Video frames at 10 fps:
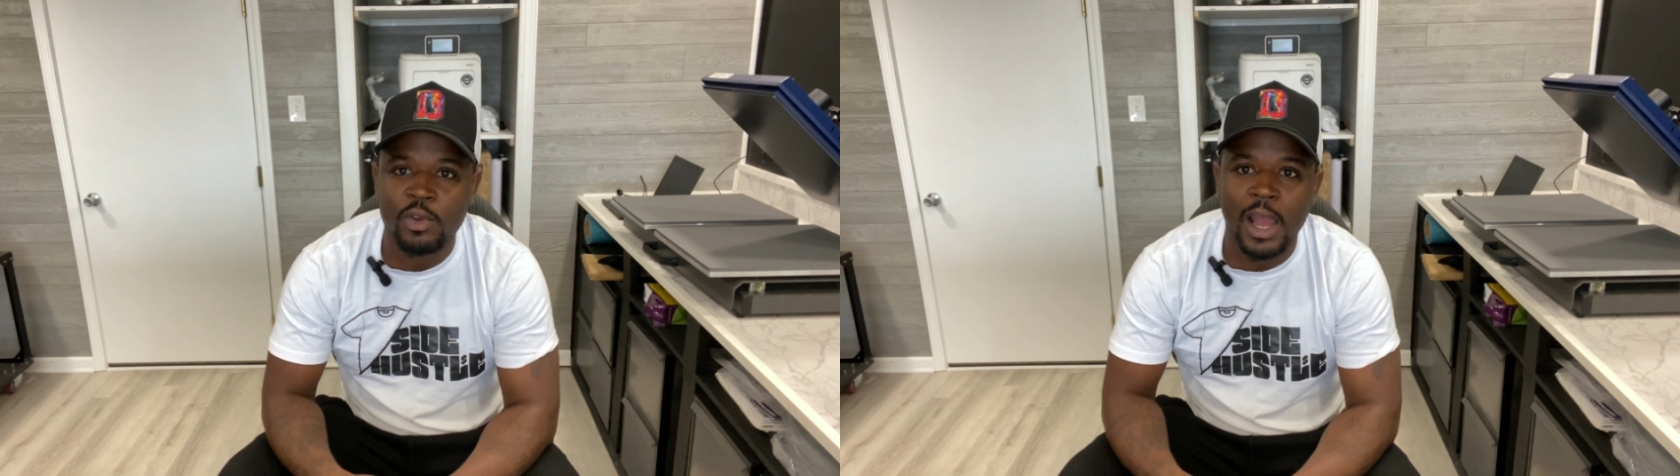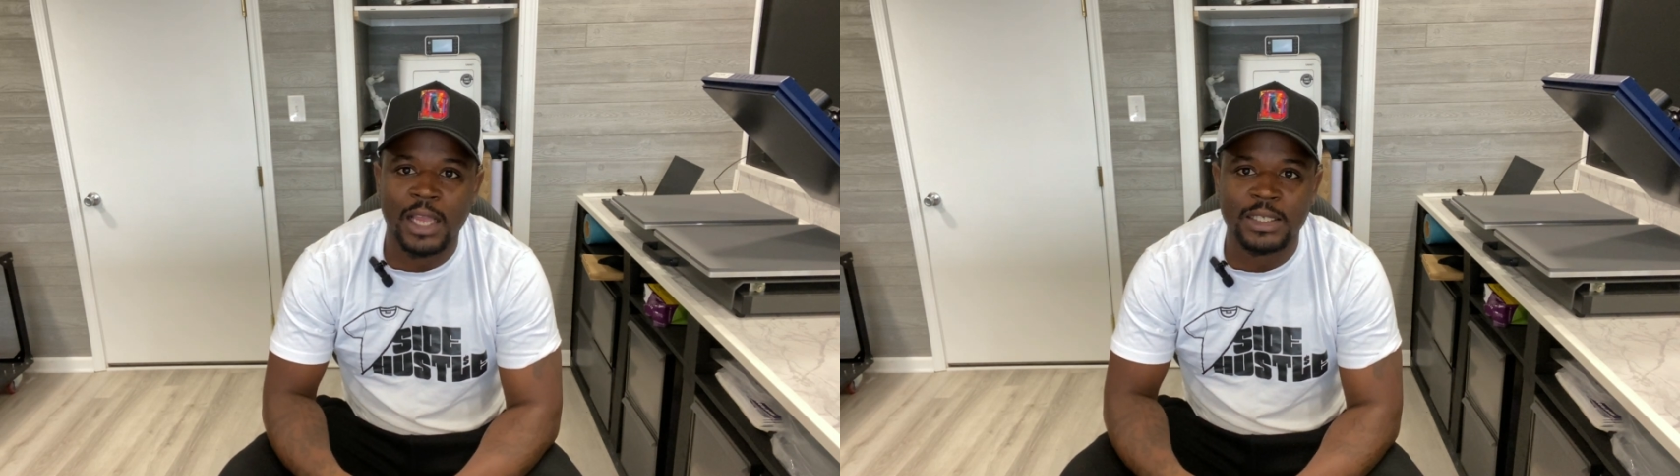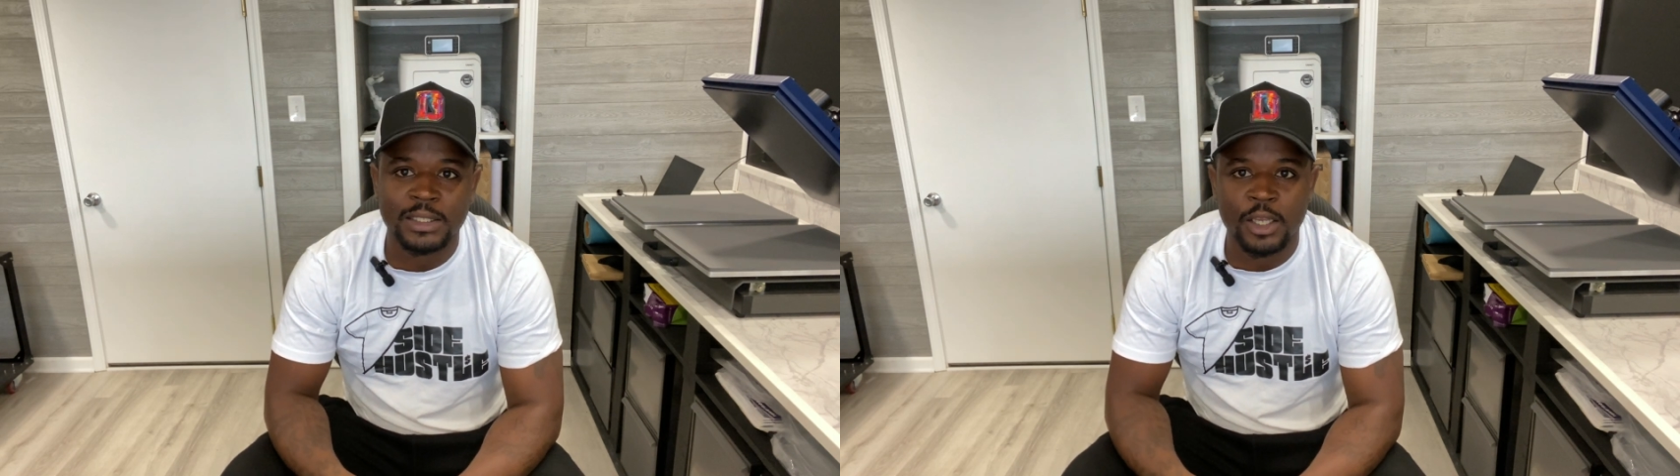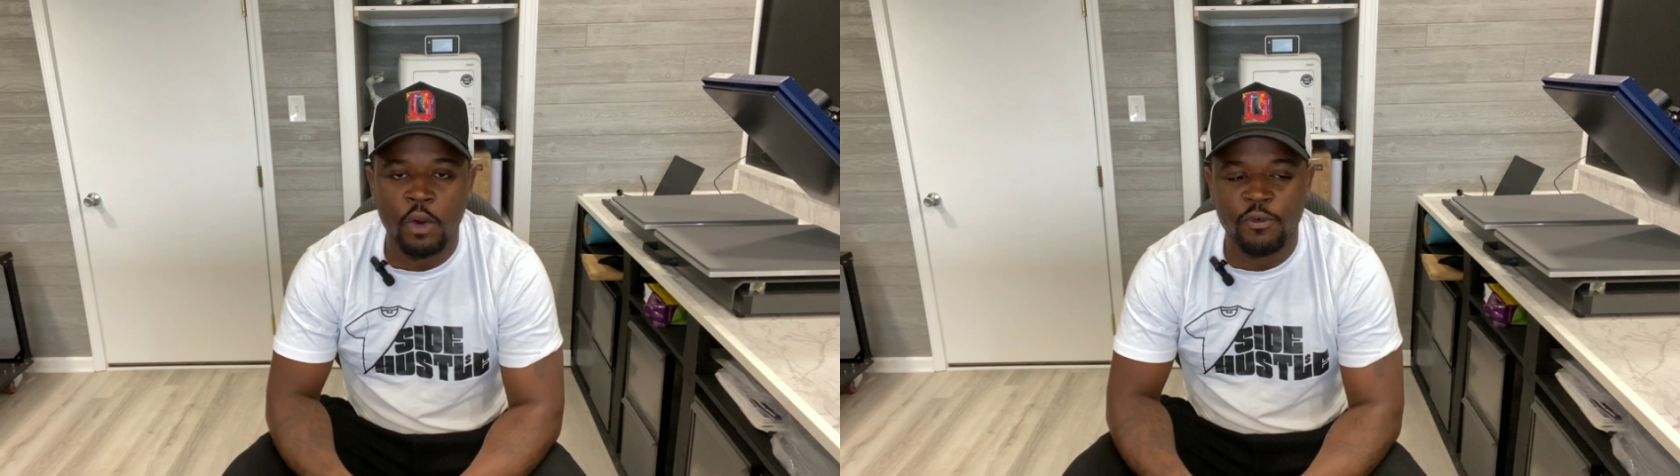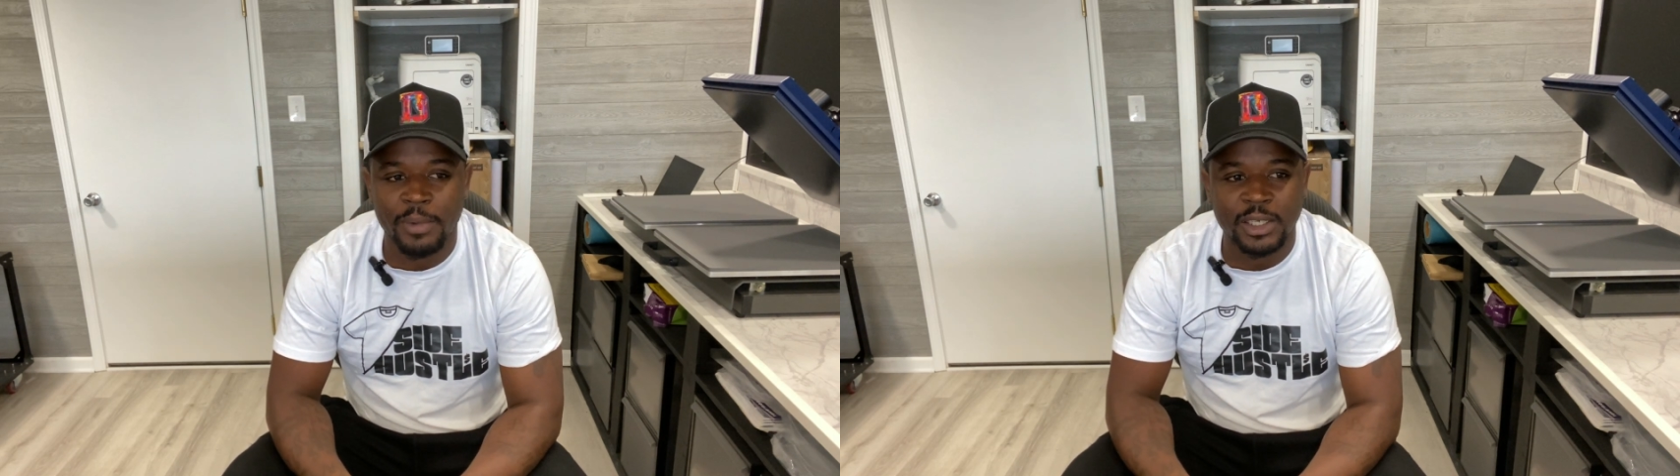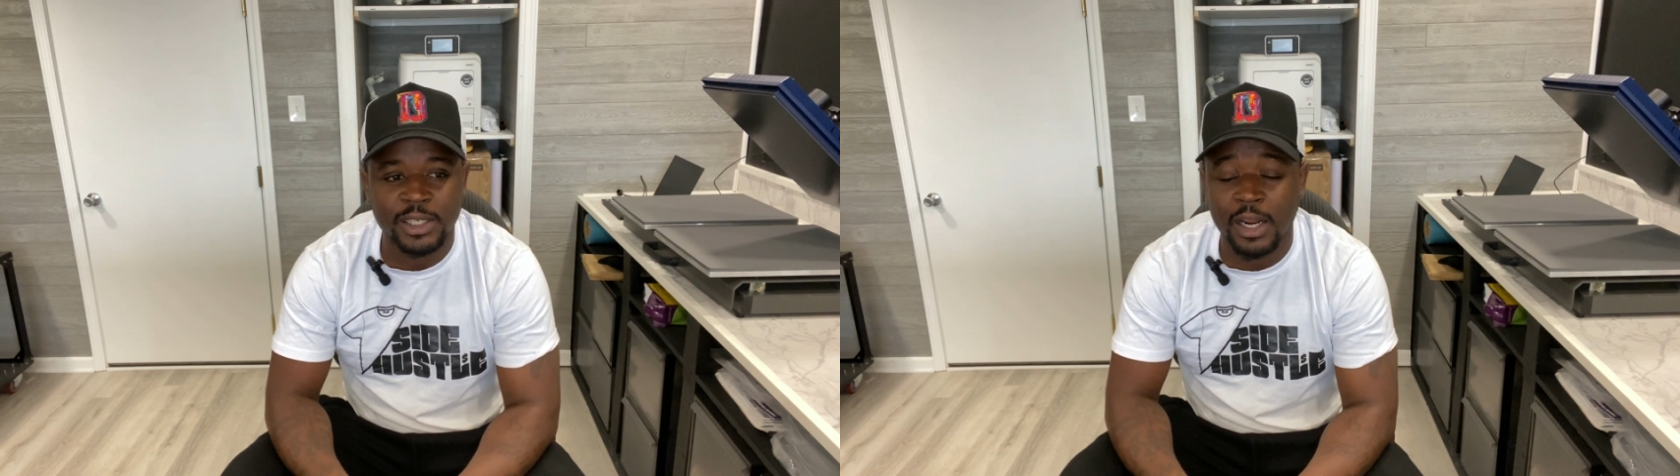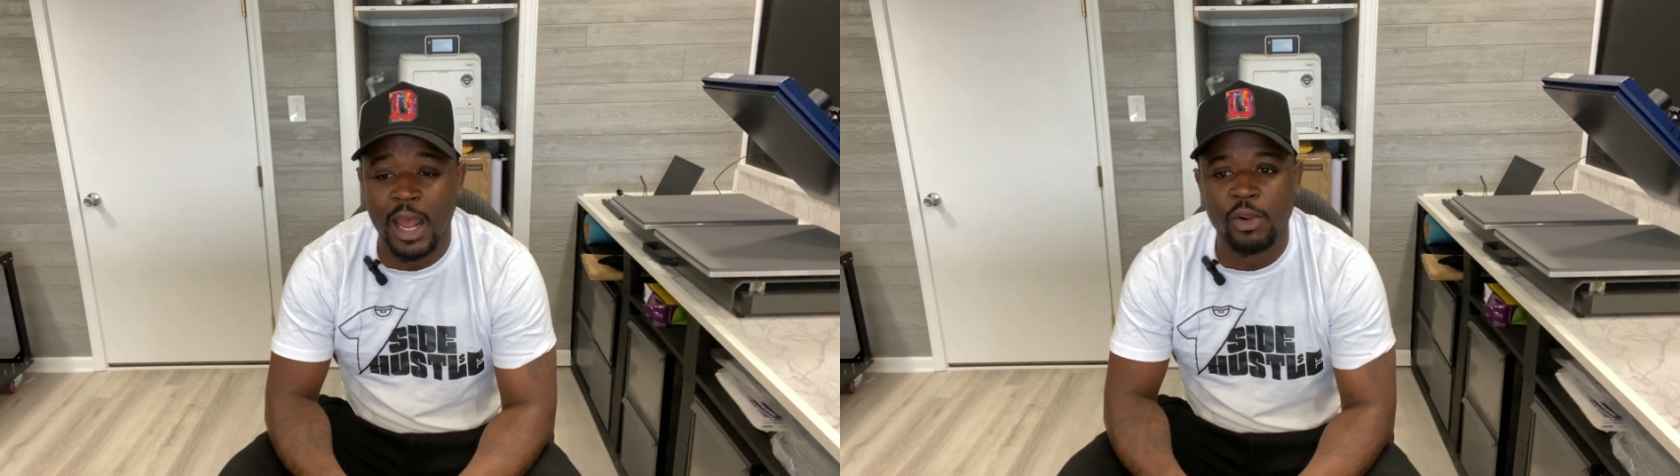You guys can tell from my channel.